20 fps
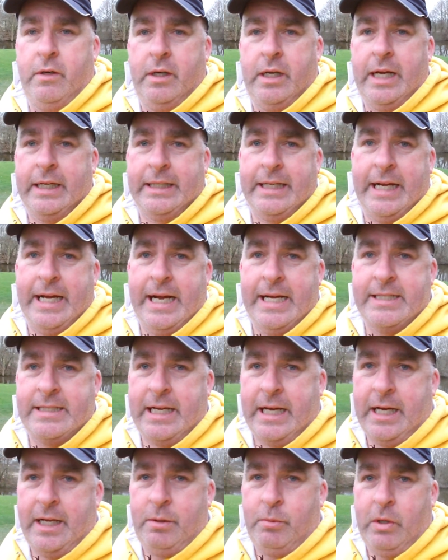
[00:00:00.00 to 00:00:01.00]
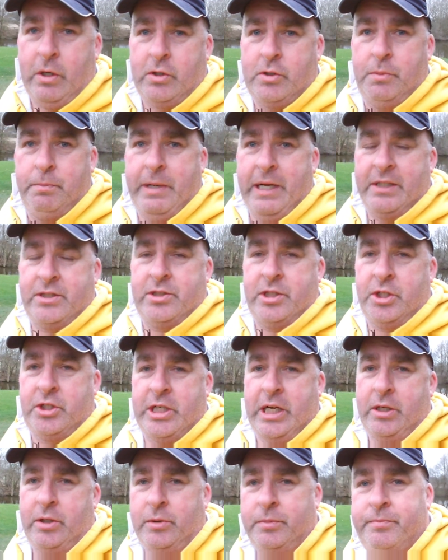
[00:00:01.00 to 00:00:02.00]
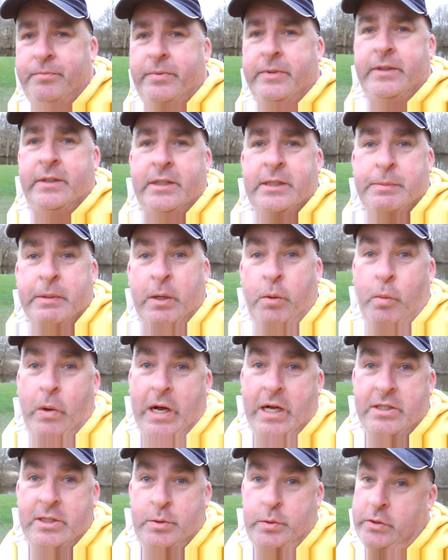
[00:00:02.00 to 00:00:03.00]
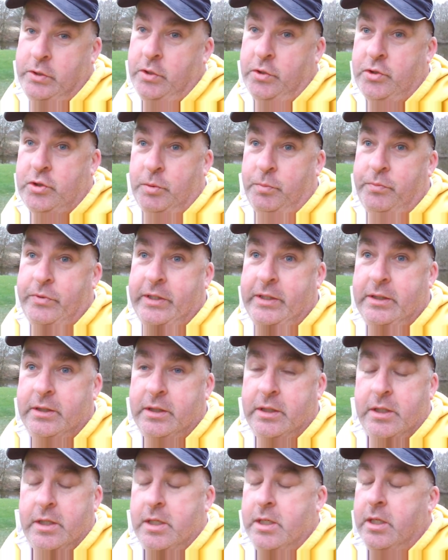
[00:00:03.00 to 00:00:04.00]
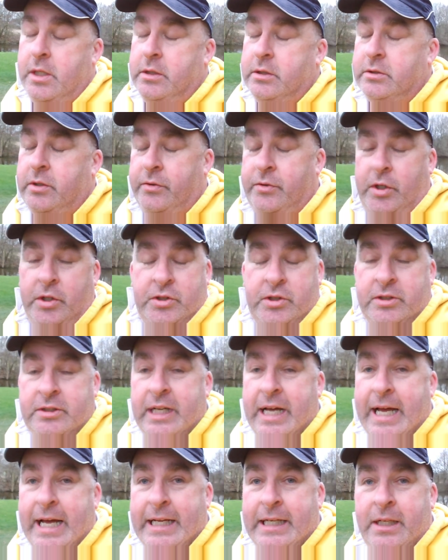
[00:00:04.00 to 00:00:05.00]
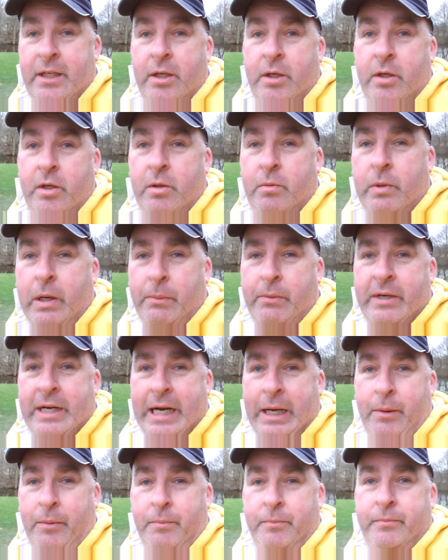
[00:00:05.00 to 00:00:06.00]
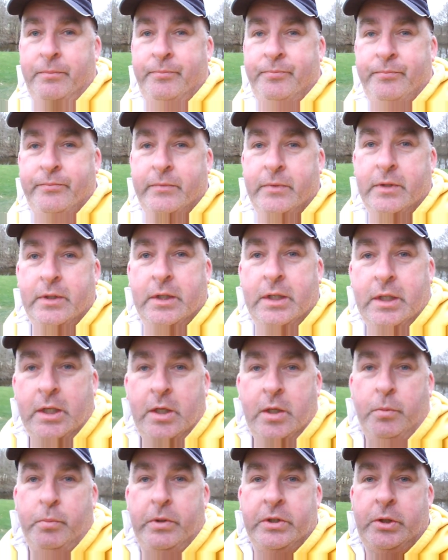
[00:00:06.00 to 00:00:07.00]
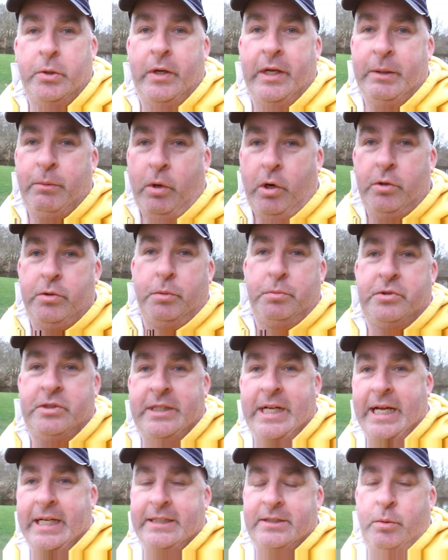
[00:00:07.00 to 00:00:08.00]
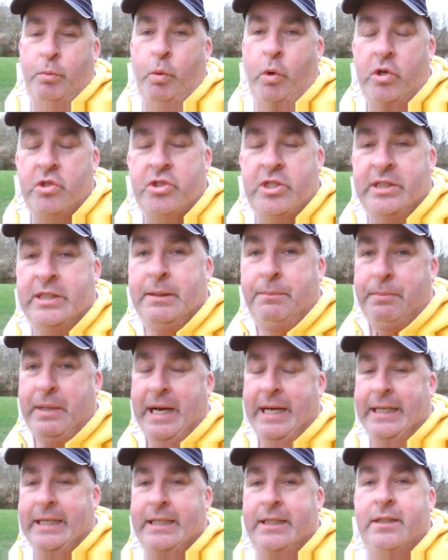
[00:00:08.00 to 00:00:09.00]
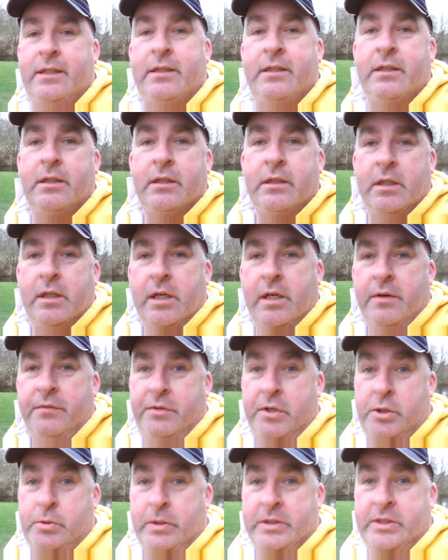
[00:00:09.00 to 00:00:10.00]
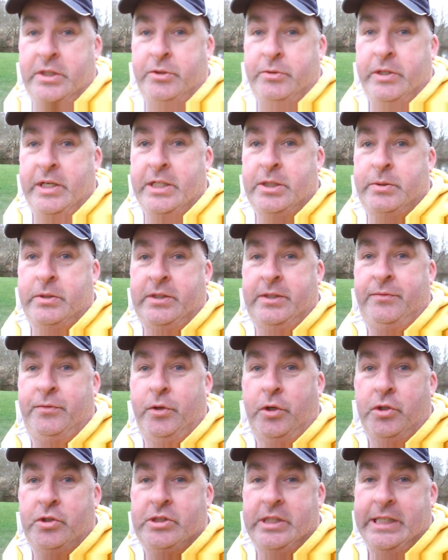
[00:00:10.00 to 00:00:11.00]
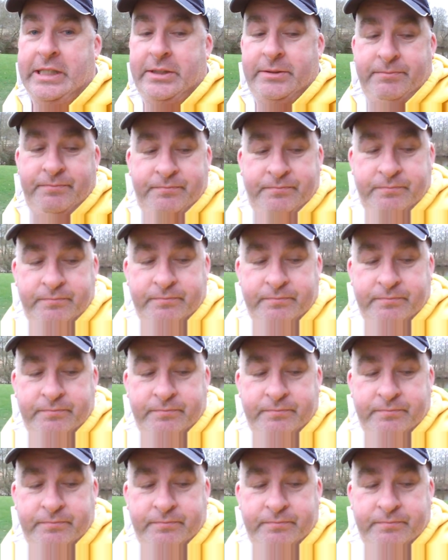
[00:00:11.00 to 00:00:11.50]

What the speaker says: Hi guys, and welcome back to the channel. It's been a while since we've done something, so I thought today, while we're out, we do a up-to-date what's in the bag for the 23-24 season.